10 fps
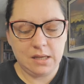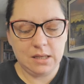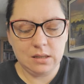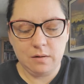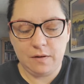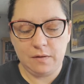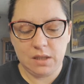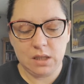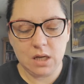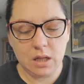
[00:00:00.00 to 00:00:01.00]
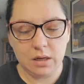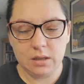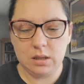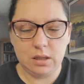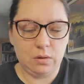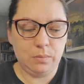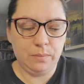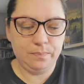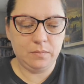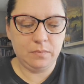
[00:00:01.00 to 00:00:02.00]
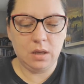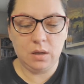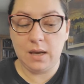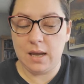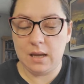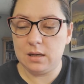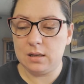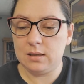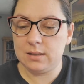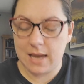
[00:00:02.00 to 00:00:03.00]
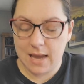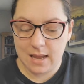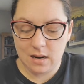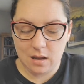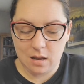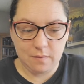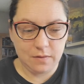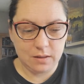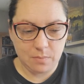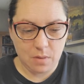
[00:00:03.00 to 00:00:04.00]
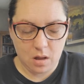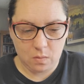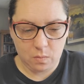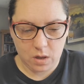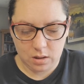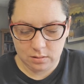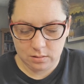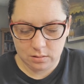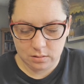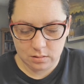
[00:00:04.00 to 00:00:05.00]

are $15 a tube. You get 10 of the small ones.